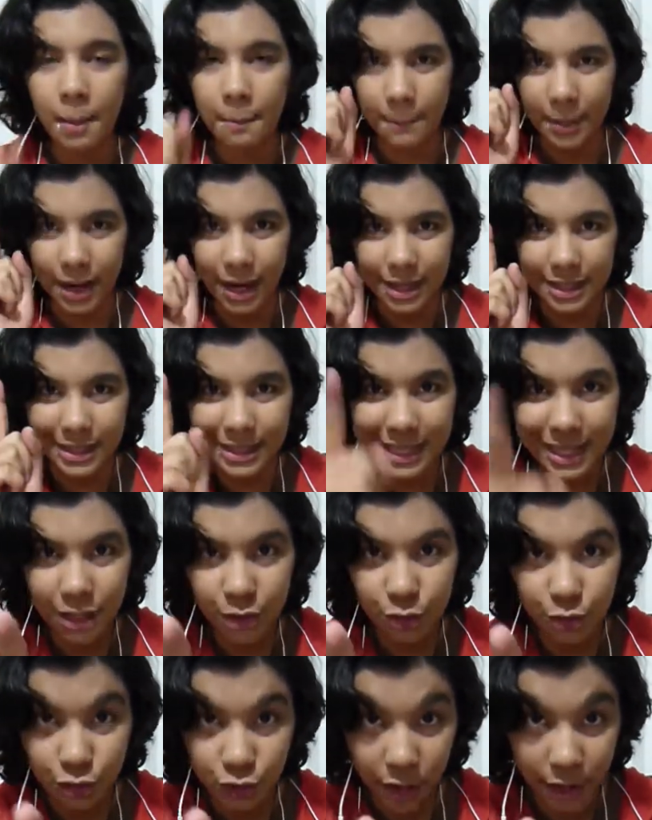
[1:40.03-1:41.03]
But I see
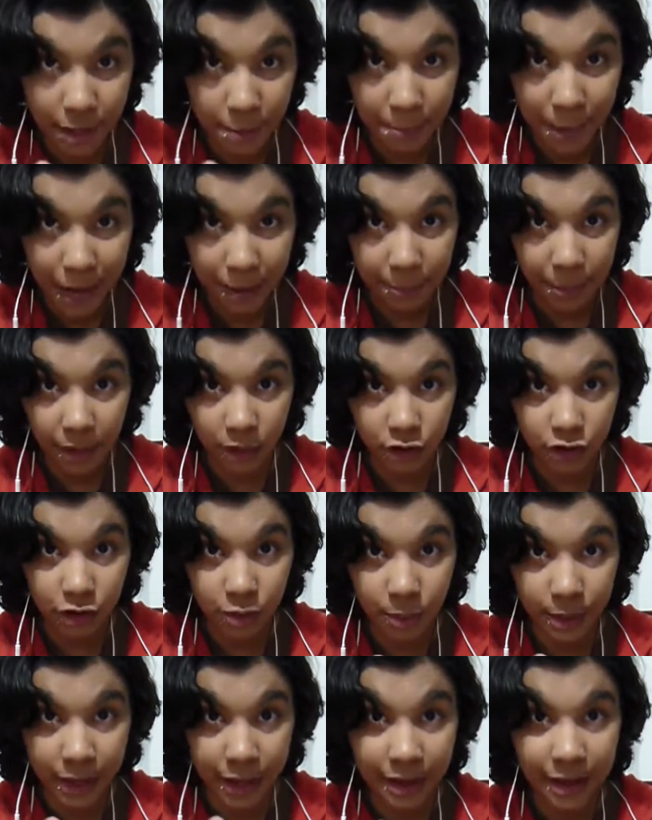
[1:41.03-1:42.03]
you trying to backpedal,
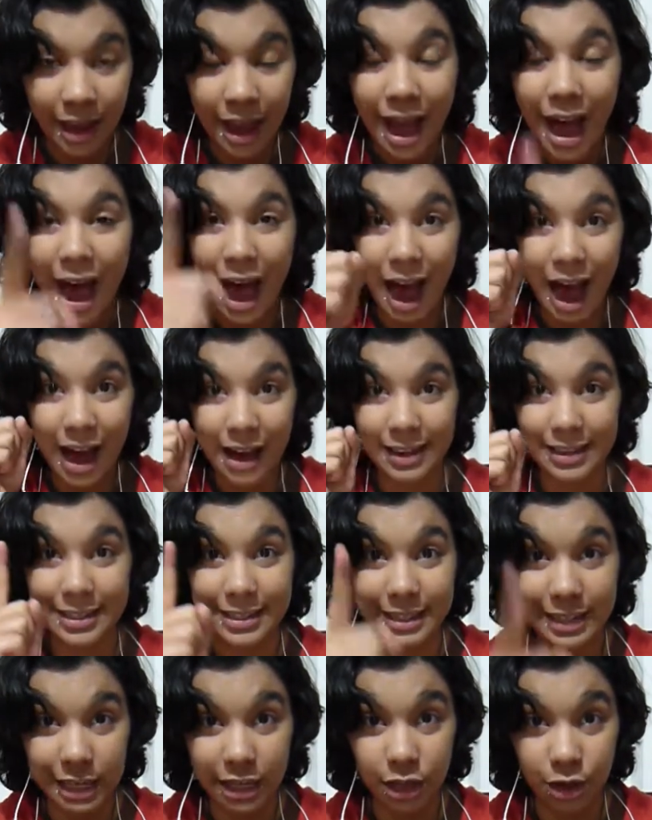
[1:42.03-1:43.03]
Joanne. I
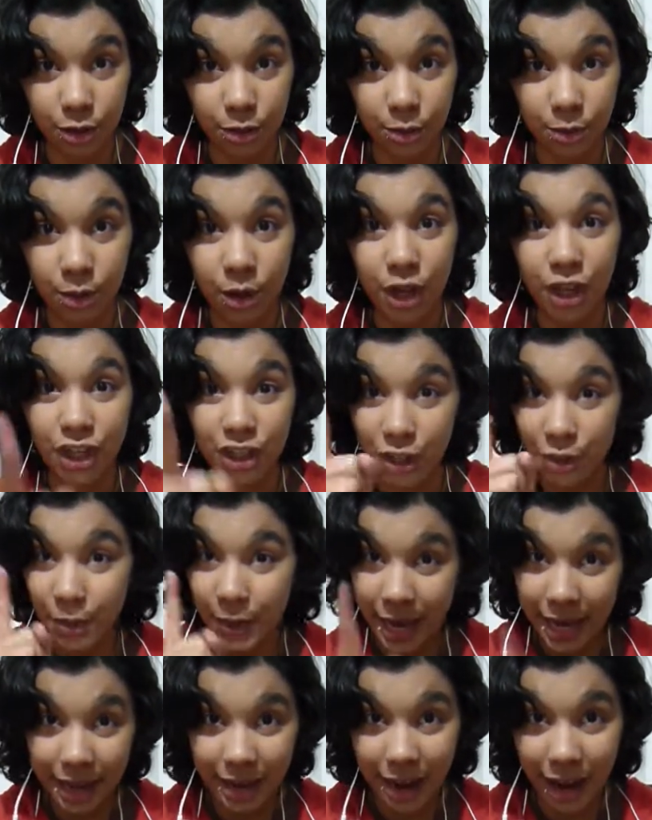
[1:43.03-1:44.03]
see you. You
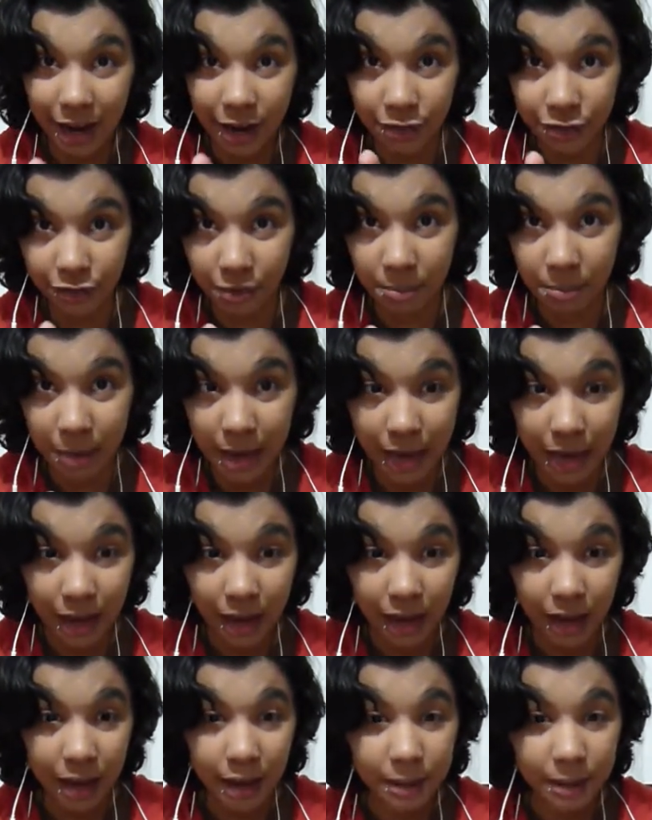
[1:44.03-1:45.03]
can't hide from me.